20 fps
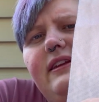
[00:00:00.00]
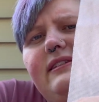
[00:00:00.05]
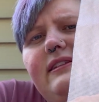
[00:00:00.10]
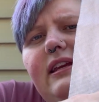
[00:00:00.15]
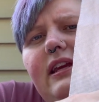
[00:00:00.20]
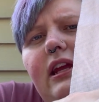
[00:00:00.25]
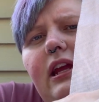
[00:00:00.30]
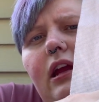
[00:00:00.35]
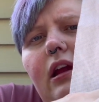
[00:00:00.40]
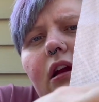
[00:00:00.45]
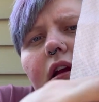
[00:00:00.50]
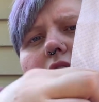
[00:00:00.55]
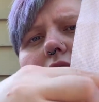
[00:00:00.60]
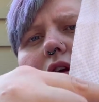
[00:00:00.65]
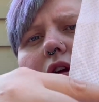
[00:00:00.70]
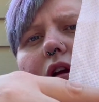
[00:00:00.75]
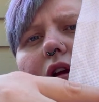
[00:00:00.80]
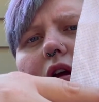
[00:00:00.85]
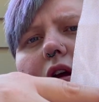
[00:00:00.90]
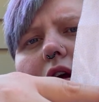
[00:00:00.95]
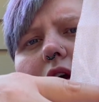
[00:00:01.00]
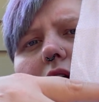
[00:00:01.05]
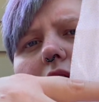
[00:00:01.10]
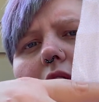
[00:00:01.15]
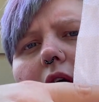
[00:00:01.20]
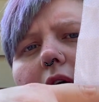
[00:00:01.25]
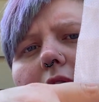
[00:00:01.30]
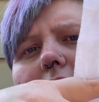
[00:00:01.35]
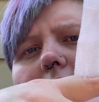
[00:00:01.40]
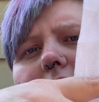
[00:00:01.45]
in here
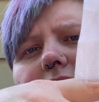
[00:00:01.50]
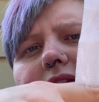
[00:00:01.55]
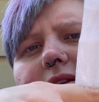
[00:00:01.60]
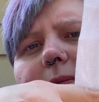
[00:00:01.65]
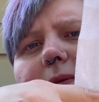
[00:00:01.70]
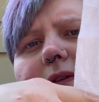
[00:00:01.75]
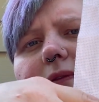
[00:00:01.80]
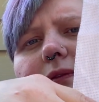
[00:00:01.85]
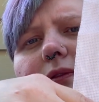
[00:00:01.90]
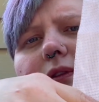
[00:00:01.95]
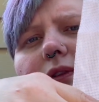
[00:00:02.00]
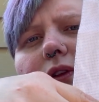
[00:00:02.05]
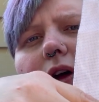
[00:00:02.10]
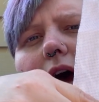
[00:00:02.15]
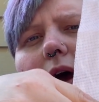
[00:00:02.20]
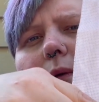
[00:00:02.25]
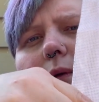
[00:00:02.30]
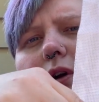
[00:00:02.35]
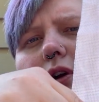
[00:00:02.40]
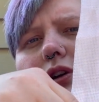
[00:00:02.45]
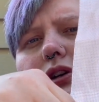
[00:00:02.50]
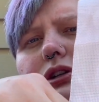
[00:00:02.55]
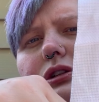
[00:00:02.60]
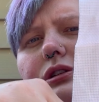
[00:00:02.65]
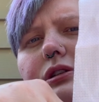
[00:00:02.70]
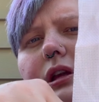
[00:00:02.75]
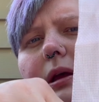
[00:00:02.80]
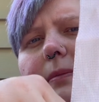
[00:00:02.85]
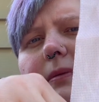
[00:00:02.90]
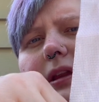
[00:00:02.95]
and some of the
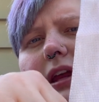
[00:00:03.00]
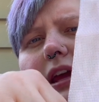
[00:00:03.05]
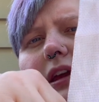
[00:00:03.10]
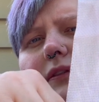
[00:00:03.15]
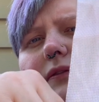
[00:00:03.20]
flowers, I believe.